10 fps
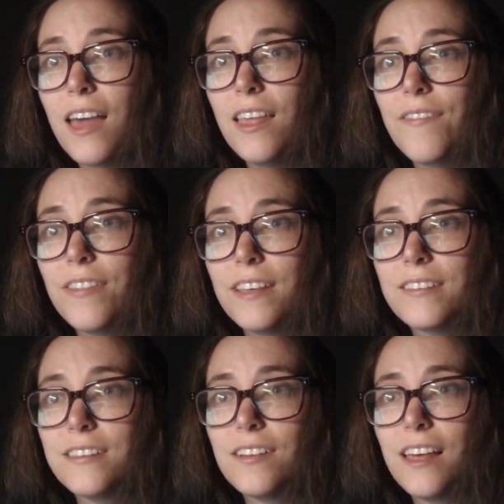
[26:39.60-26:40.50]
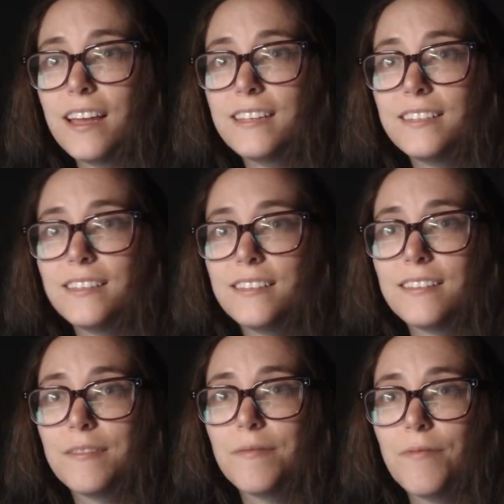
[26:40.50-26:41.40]
I love this. They're like
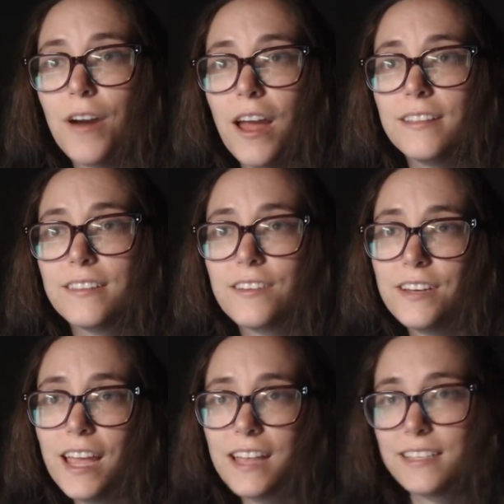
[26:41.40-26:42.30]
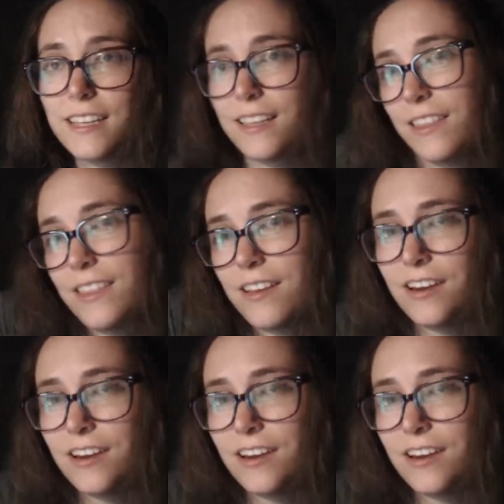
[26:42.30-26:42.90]
friends. They're dancing.